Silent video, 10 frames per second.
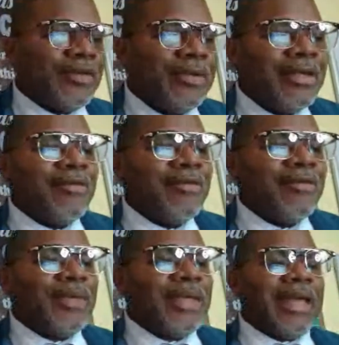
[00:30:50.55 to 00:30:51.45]
and
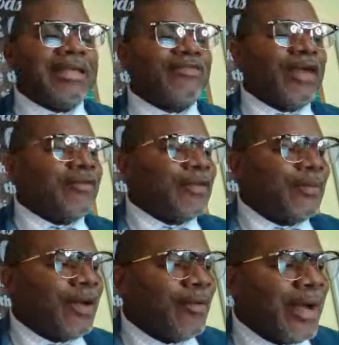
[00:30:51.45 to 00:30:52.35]
he's faithful. All
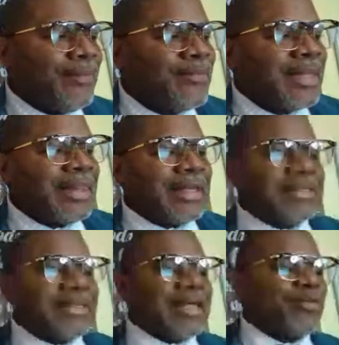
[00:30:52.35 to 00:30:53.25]
right. Because
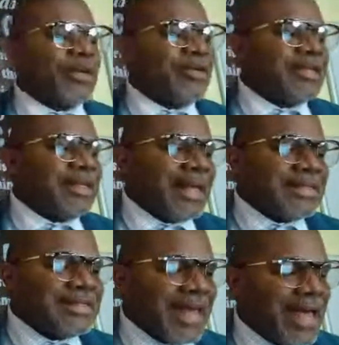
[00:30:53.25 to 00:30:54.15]
that's one of, that's
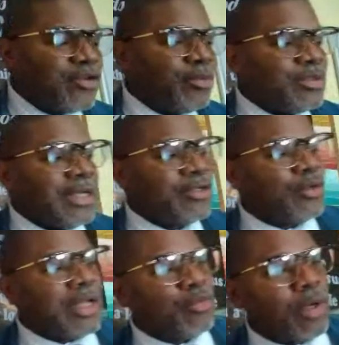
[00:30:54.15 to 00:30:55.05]
his attributes. That's who
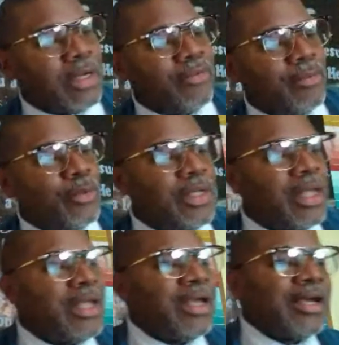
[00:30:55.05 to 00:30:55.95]
that's one of them. Who is.
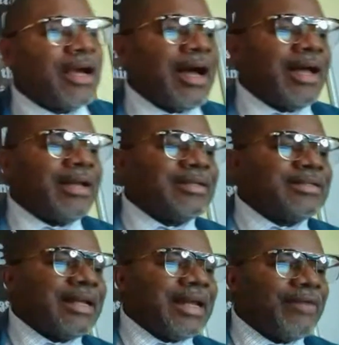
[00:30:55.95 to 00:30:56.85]
God does
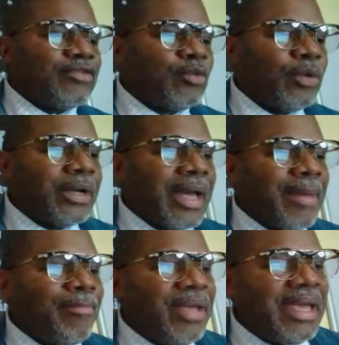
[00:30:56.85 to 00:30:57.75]
not have to work at
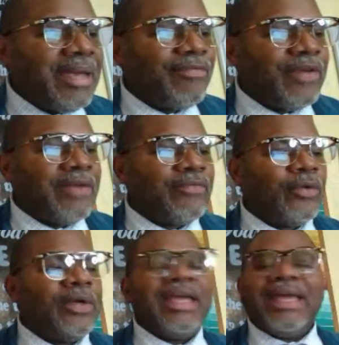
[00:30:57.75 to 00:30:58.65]
being faithful.
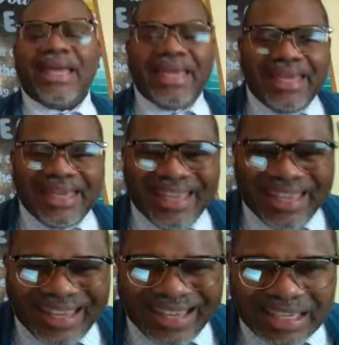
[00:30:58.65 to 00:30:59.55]
He
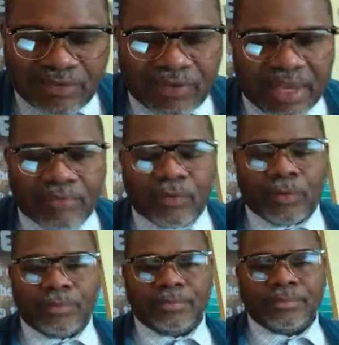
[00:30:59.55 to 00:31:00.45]
is faithful.
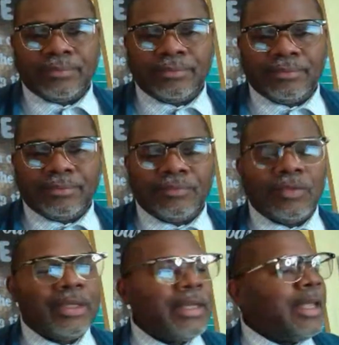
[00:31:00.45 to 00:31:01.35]

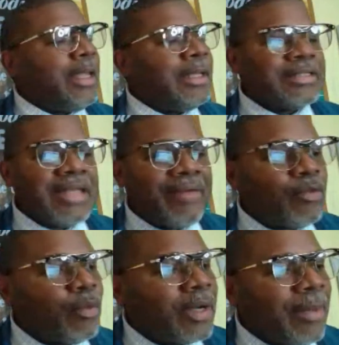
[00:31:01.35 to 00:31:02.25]
He does not have to
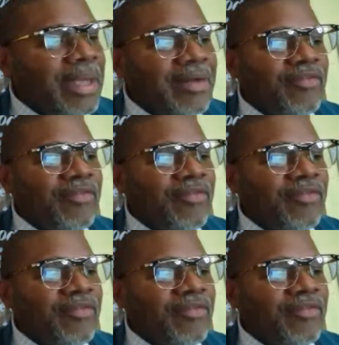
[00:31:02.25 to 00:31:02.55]
work at being